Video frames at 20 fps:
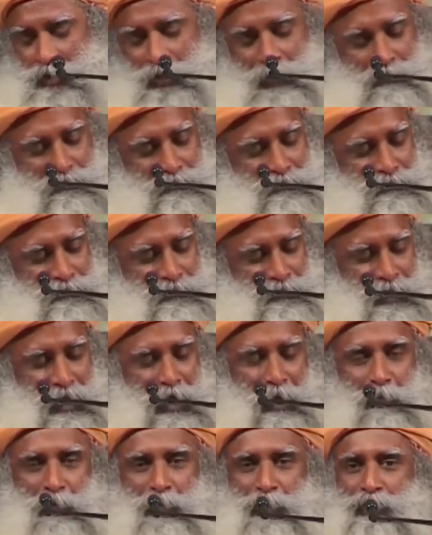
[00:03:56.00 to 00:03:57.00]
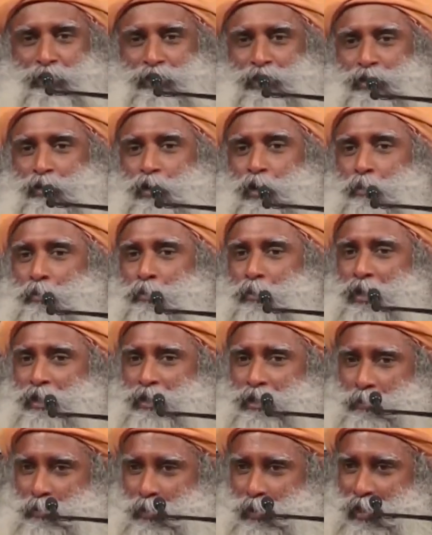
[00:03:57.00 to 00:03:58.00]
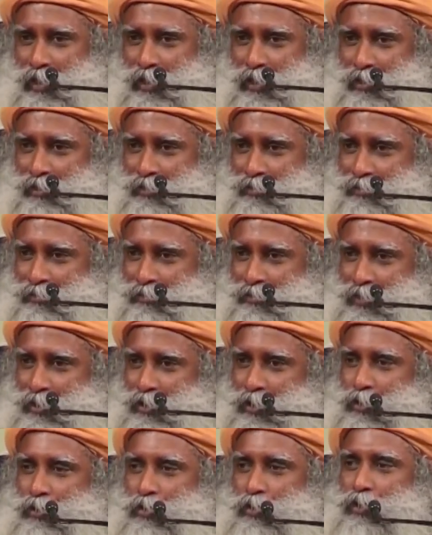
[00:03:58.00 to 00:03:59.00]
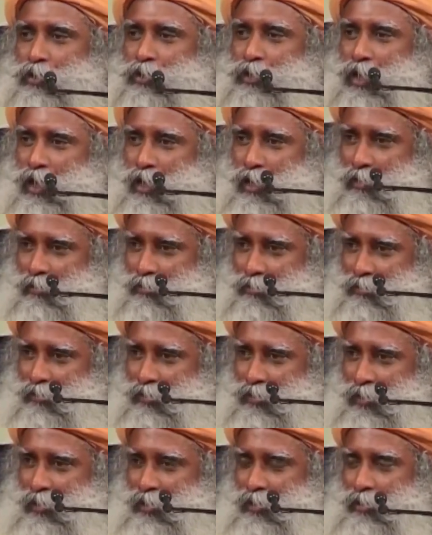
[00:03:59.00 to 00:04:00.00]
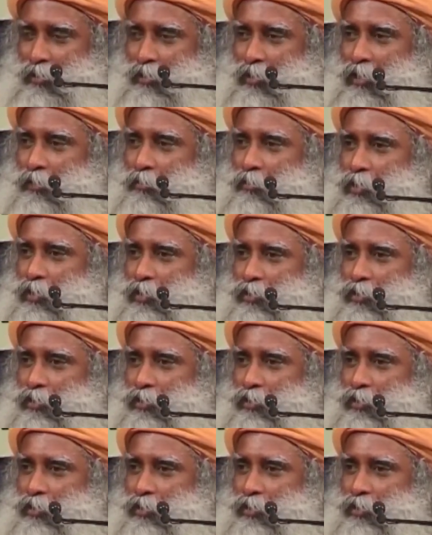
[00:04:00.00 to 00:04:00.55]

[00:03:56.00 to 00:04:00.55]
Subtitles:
if happiness is not multiplying, it is going down, that